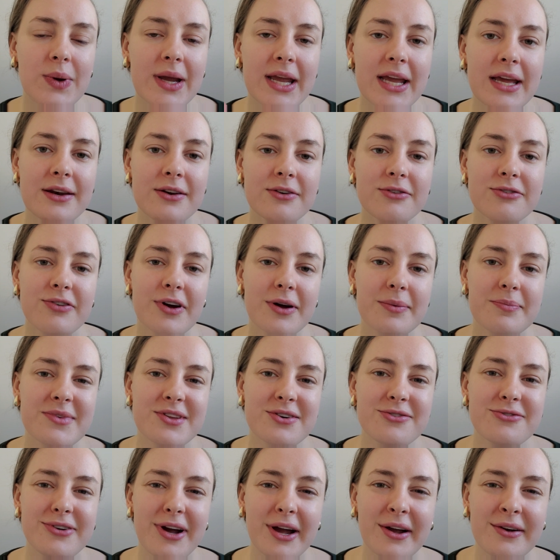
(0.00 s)
read from
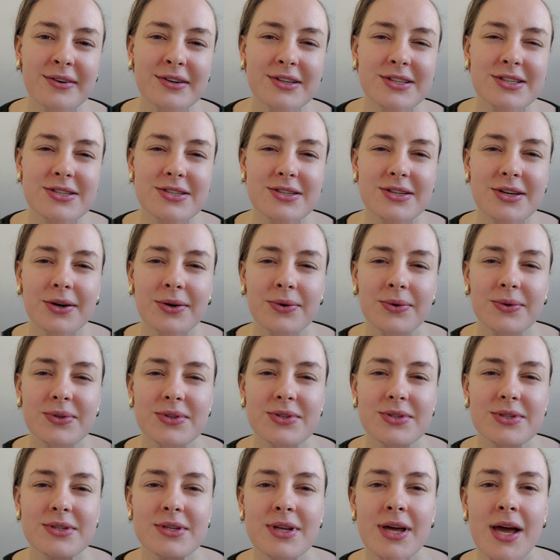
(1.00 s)
the fragrance
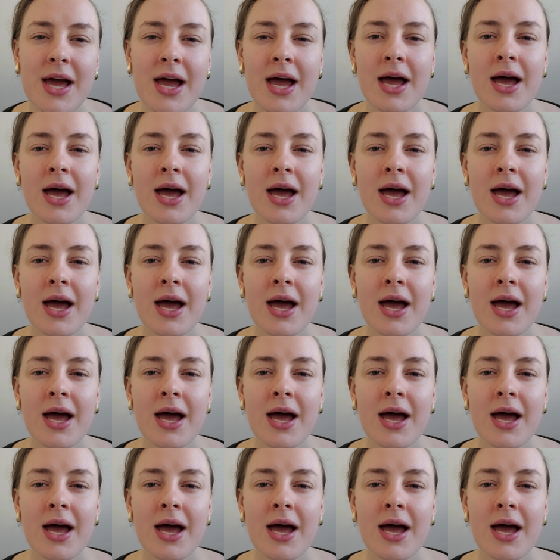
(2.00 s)
notes